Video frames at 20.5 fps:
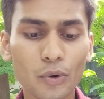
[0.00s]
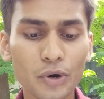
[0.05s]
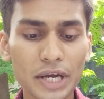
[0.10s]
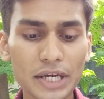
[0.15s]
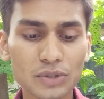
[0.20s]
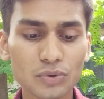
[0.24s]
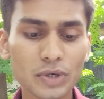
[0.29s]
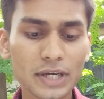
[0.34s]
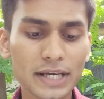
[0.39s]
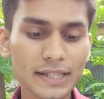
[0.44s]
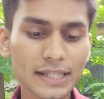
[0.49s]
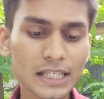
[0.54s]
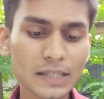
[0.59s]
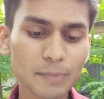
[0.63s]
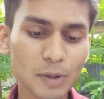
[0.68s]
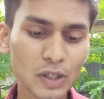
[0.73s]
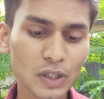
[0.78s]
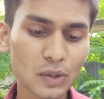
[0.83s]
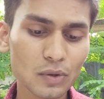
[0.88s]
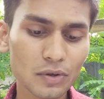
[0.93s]
Okay, so in
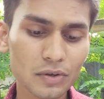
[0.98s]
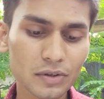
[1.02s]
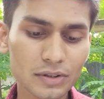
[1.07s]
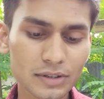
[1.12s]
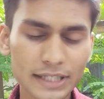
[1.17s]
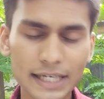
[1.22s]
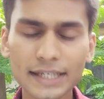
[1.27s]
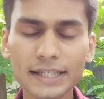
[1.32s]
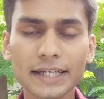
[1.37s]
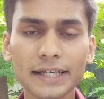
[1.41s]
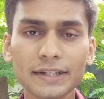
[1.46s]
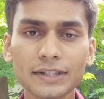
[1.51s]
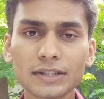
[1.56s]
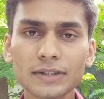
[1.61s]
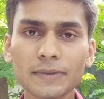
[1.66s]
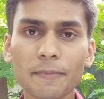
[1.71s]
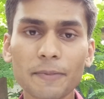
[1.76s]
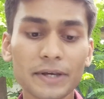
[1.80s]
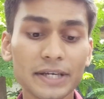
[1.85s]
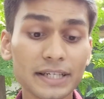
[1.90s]
this particular
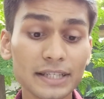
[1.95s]
sentence,